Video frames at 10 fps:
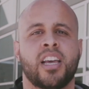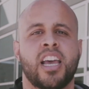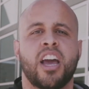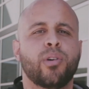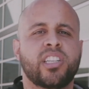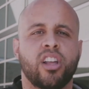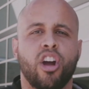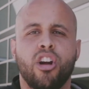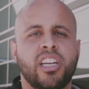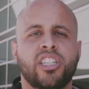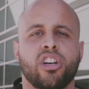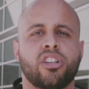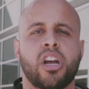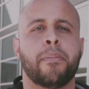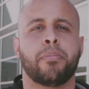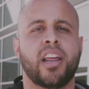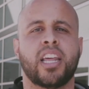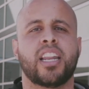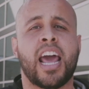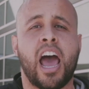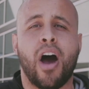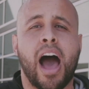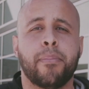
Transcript: in which the early church operated and how I